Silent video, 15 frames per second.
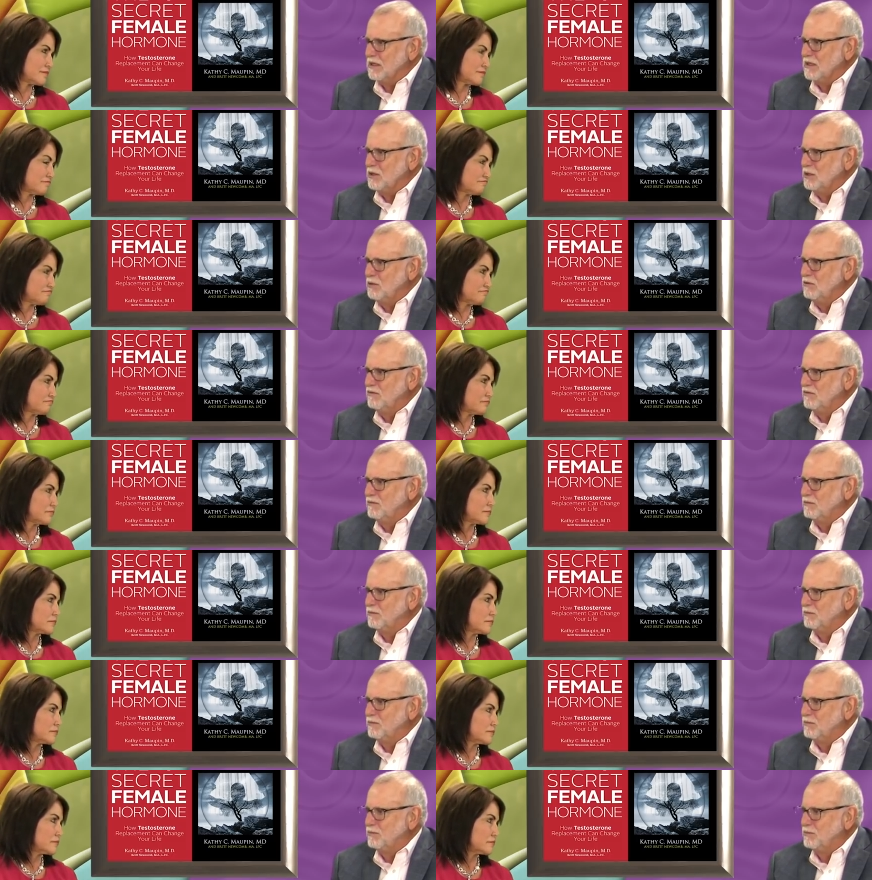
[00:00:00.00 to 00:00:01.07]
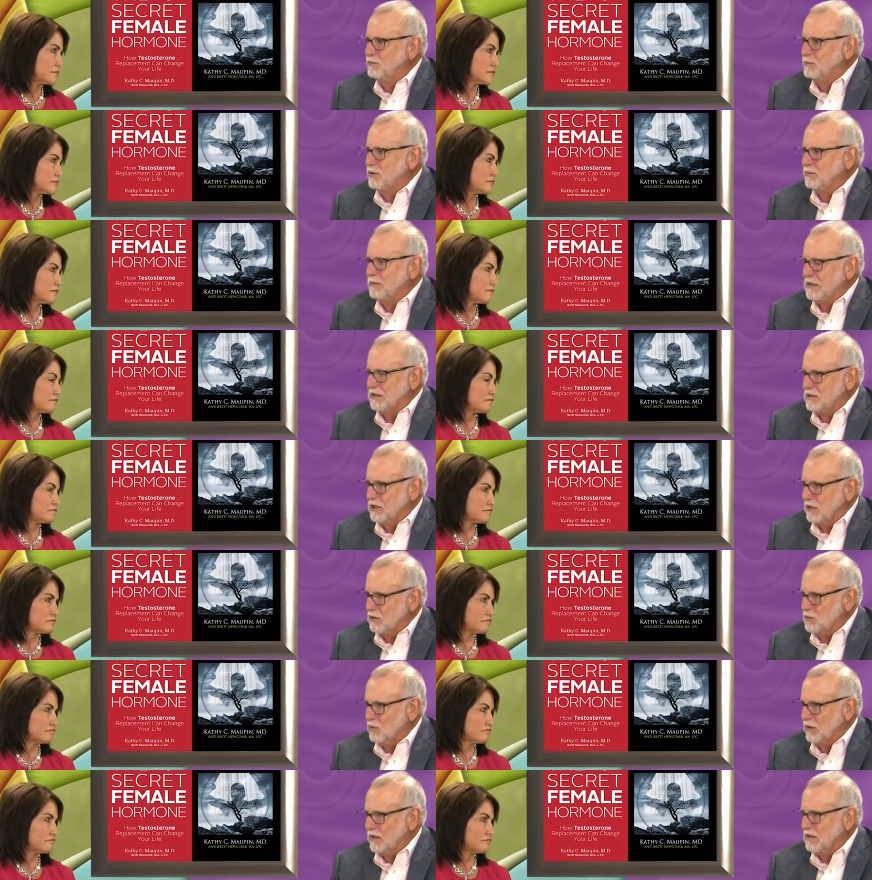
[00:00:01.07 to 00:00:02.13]
Speaker 1: that you've put me in
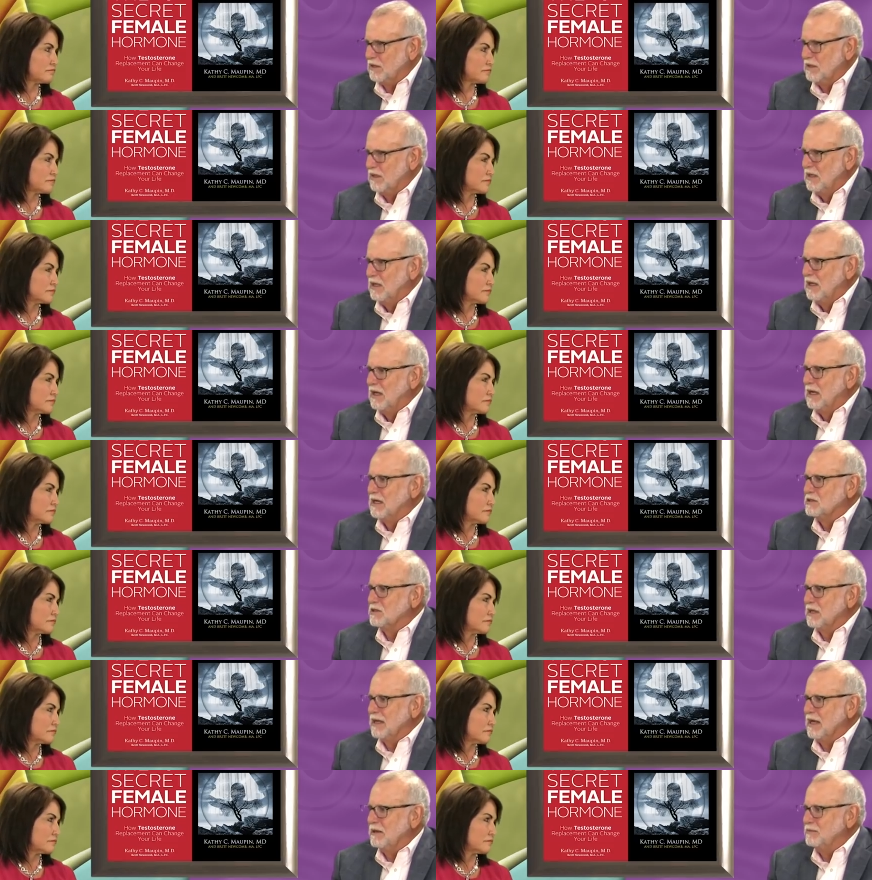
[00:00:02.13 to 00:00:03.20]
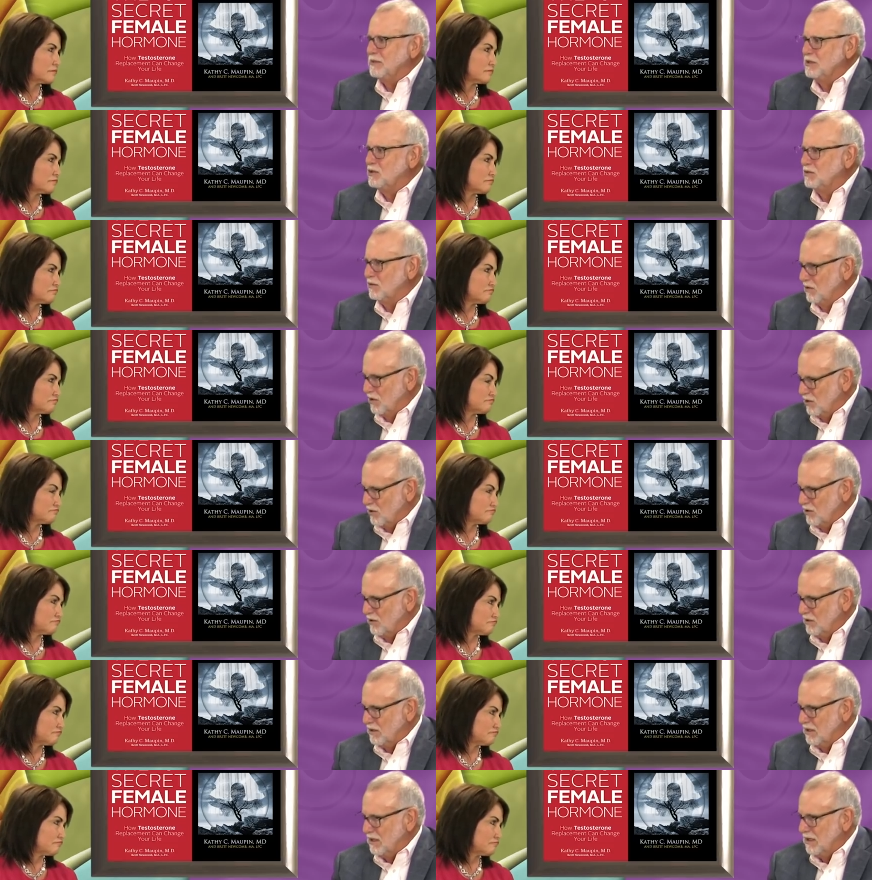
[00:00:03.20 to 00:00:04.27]
touch with has allowed me to
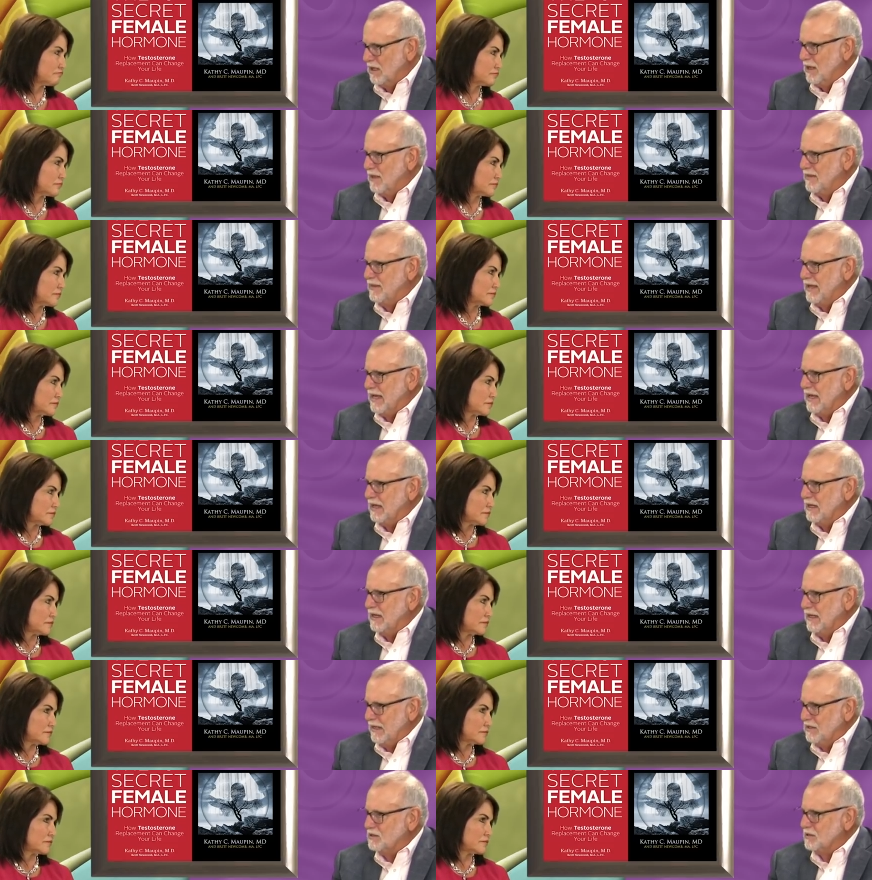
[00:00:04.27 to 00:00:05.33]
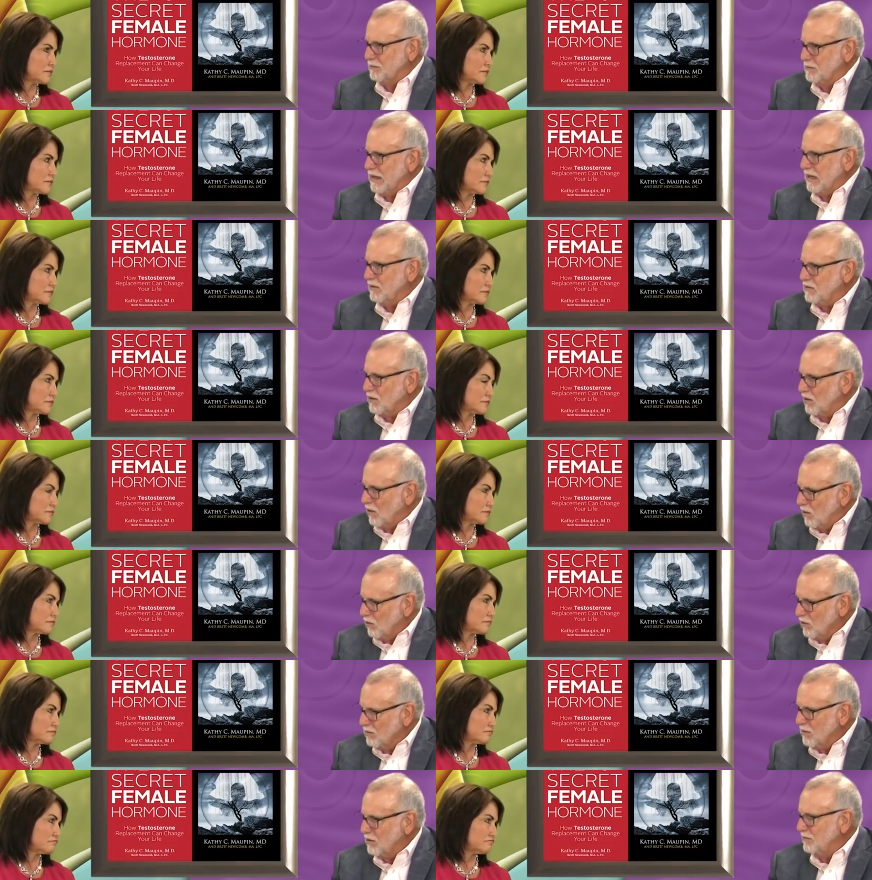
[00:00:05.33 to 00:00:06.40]
learn that it's about the
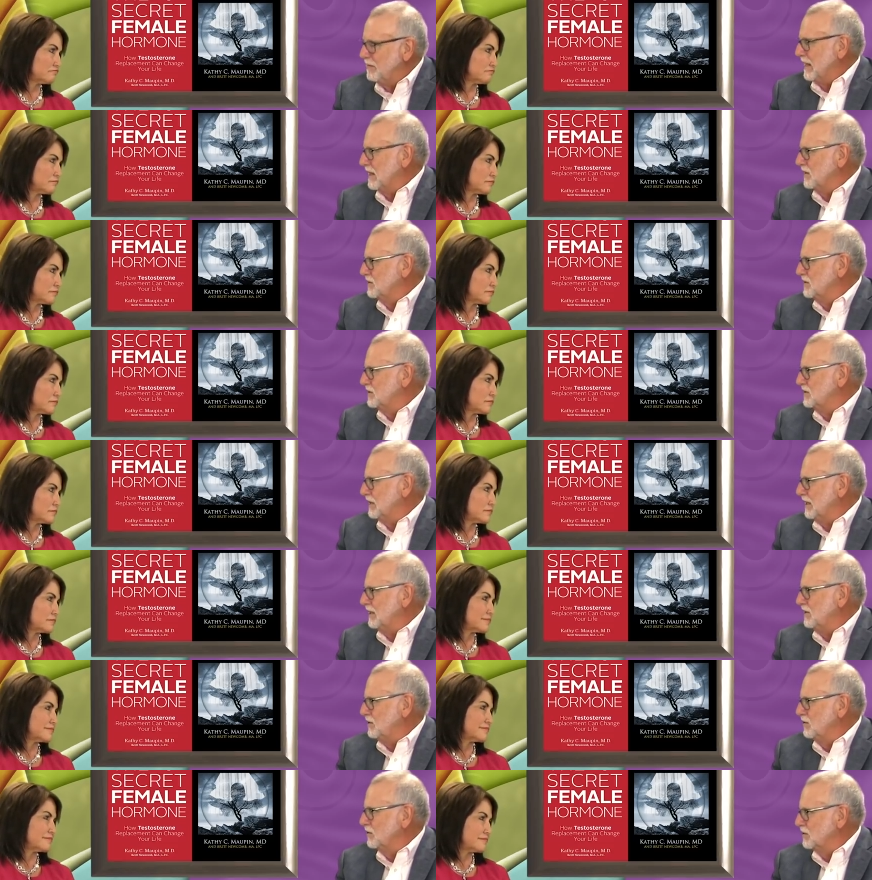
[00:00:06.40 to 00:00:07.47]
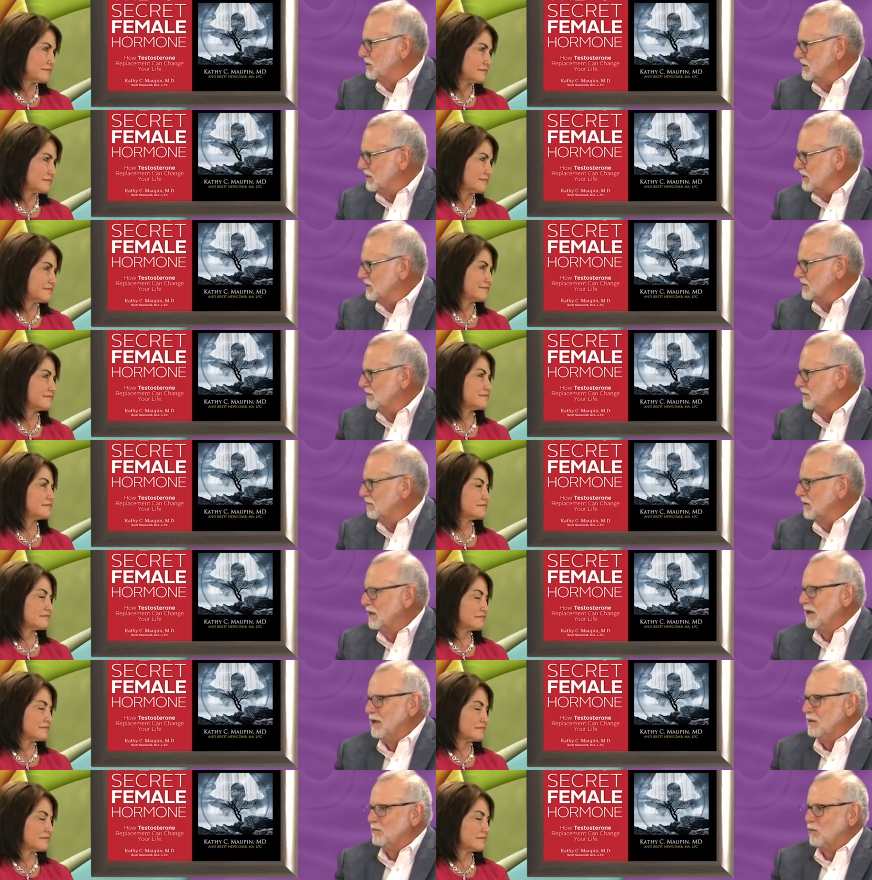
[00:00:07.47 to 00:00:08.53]
hormone balances in your system
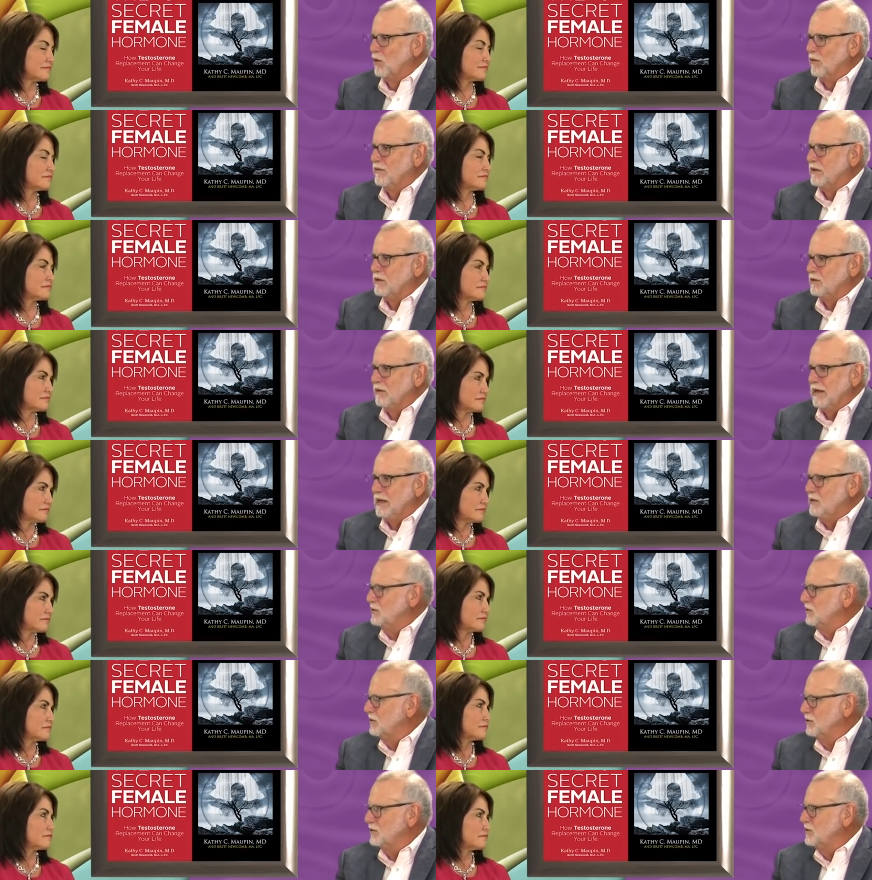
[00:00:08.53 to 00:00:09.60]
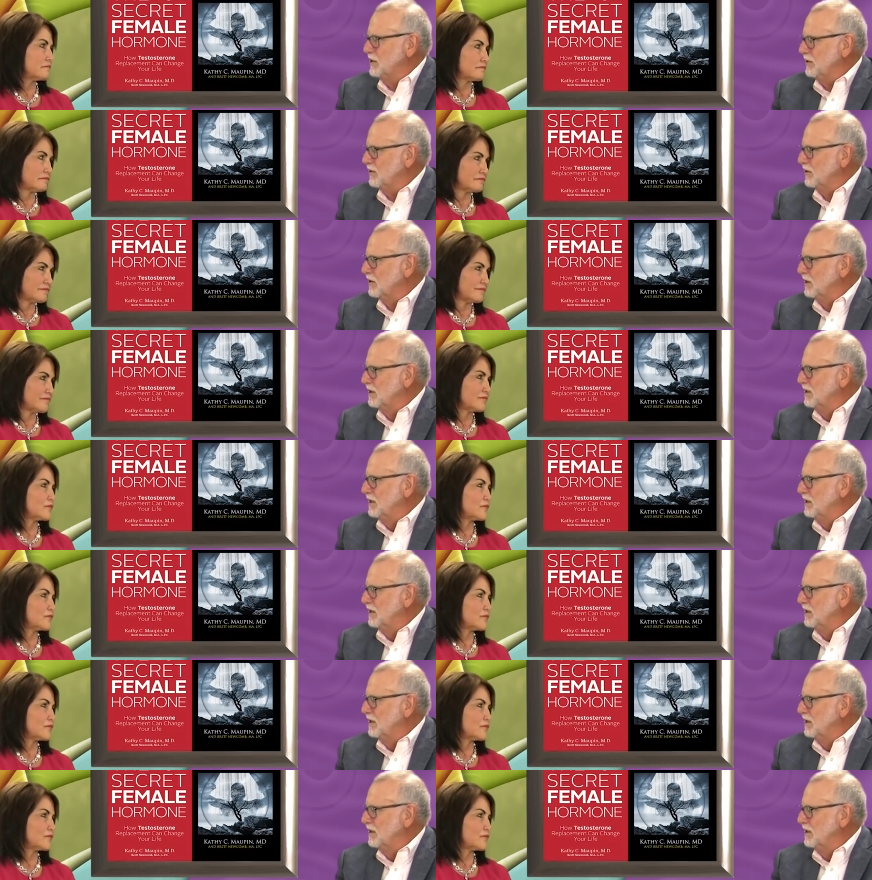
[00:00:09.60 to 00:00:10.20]
mm-hmm. more than your age or your gender.